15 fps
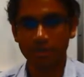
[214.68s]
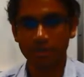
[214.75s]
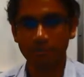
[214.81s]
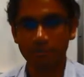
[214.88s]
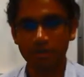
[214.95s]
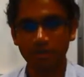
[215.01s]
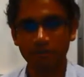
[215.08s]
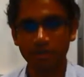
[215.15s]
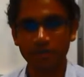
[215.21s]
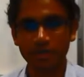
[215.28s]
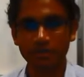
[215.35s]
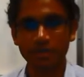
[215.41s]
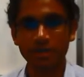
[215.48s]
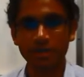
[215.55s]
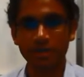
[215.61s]
the
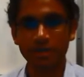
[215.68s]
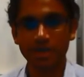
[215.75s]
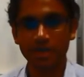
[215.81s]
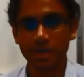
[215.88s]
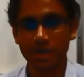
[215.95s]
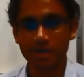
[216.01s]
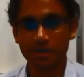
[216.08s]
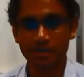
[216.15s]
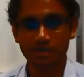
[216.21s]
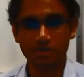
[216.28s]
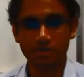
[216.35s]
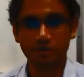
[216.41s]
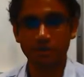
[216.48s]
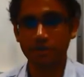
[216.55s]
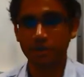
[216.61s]
profitable needs
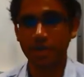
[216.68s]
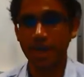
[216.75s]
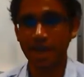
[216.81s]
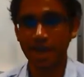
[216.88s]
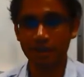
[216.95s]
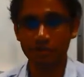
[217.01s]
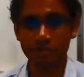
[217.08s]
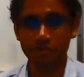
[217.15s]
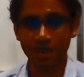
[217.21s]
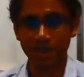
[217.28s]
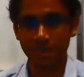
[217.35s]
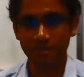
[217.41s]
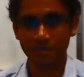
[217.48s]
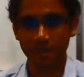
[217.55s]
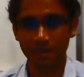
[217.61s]
of a narrow
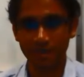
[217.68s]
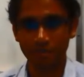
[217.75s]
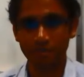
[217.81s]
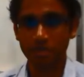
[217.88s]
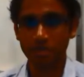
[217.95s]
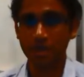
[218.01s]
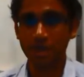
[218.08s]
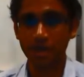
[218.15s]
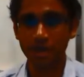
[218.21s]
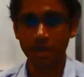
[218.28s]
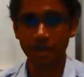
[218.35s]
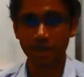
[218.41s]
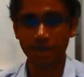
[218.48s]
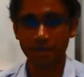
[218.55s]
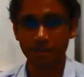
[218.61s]
segment, which in our
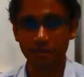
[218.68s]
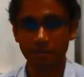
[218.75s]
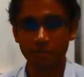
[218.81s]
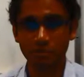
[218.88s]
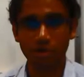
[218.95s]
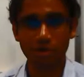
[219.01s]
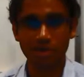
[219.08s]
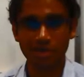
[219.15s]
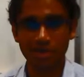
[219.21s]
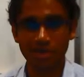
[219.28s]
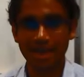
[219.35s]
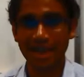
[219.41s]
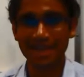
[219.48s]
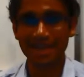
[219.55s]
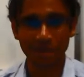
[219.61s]
case was
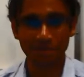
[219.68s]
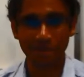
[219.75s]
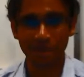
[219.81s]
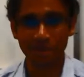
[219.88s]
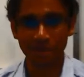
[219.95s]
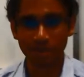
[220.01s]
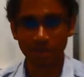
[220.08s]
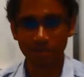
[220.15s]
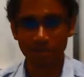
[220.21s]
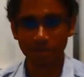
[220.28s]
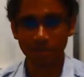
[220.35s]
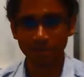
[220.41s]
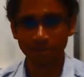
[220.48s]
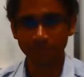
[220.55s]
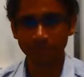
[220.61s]
antibiotics,
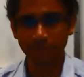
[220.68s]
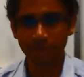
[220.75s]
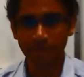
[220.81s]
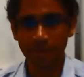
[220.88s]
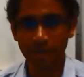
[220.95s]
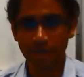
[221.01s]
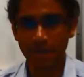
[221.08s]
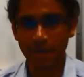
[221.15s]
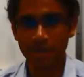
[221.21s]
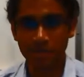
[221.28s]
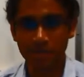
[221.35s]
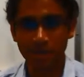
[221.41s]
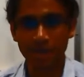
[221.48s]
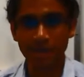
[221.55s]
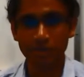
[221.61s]

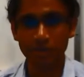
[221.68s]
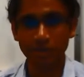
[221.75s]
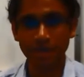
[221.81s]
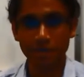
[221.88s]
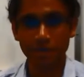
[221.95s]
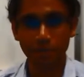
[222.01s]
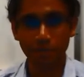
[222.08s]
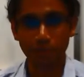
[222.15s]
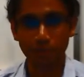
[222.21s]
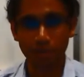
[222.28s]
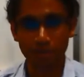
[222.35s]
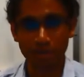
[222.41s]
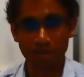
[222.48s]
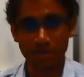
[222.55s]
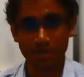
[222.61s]
and tried to
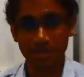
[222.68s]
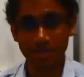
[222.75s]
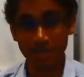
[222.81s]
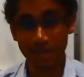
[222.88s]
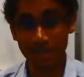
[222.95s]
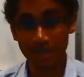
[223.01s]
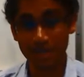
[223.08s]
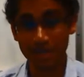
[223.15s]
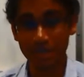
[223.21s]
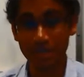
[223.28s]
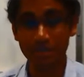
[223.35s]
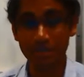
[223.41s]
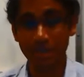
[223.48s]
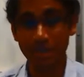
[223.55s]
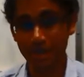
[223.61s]
explore
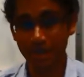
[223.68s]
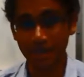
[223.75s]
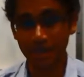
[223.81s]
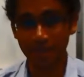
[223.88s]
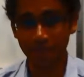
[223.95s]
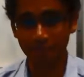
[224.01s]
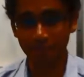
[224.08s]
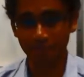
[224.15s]
synergies therein.